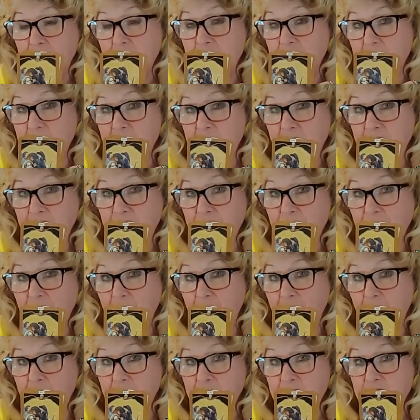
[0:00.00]
The death
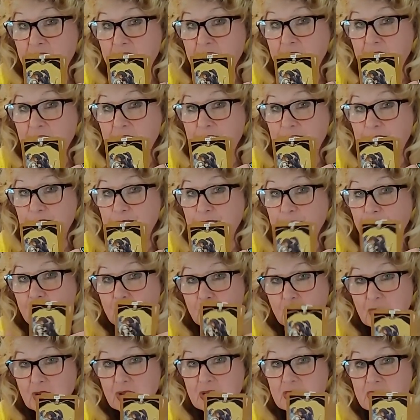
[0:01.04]
card
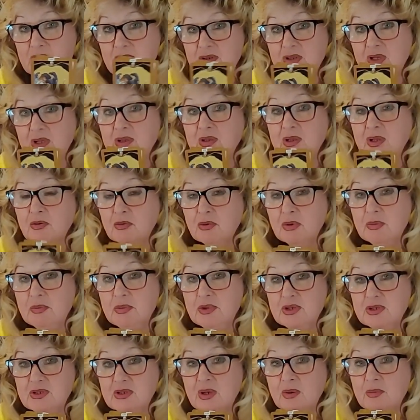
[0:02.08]
means that there will
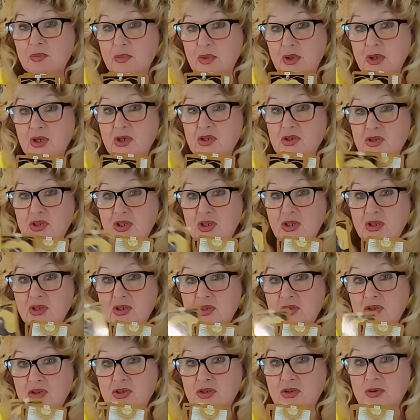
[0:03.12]
be some big
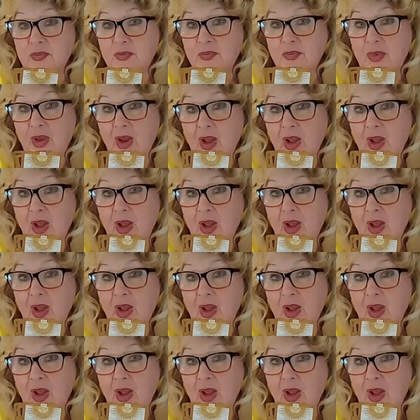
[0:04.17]
change.